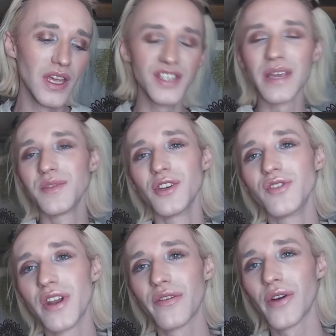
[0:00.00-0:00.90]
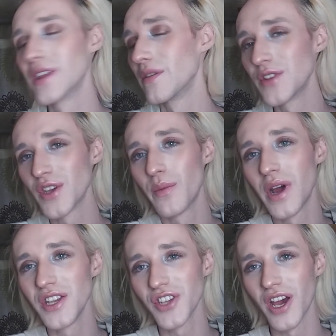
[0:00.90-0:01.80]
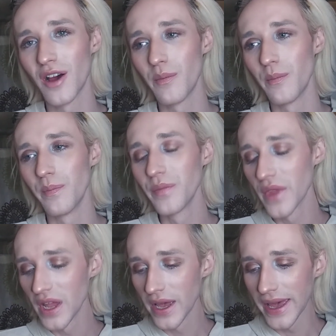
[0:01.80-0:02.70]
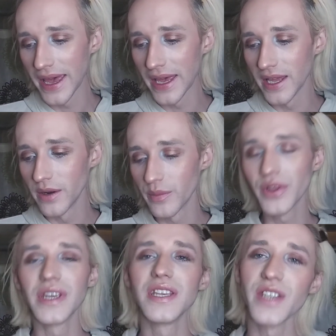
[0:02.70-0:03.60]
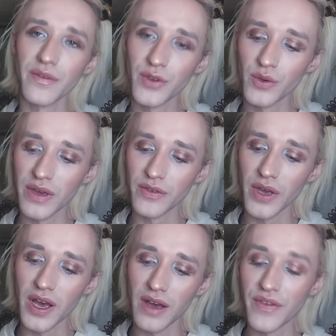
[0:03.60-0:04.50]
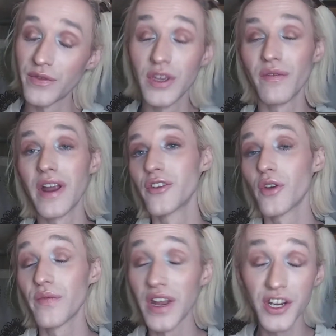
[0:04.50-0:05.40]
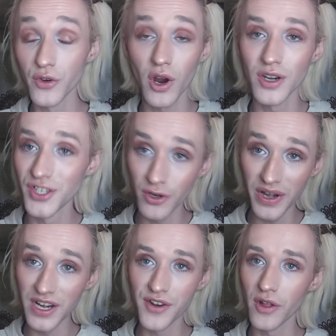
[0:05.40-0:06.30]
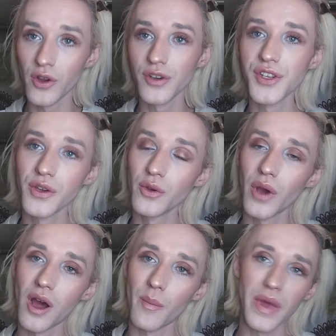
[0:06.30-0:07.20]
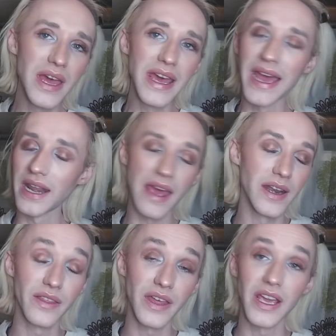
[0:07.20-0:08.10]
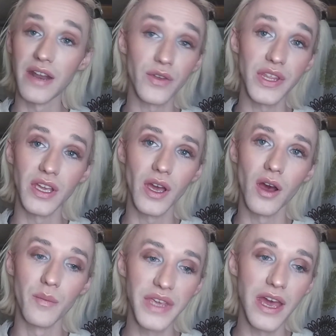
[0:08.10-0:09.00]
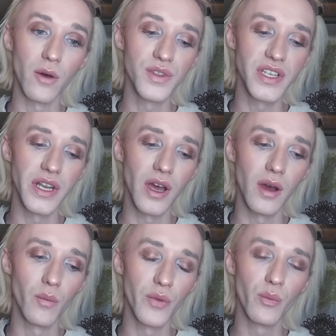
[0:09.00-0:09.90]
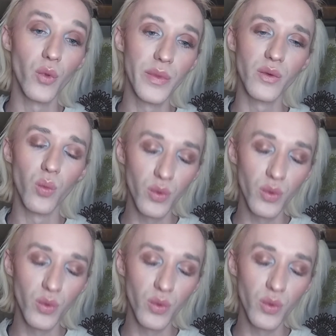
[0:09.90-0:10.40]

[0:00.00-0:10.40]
Same to you, Jennifer. I love you so much. And please, if you can find it in your heart to donate $1 or $2, anything and everything counts, and would be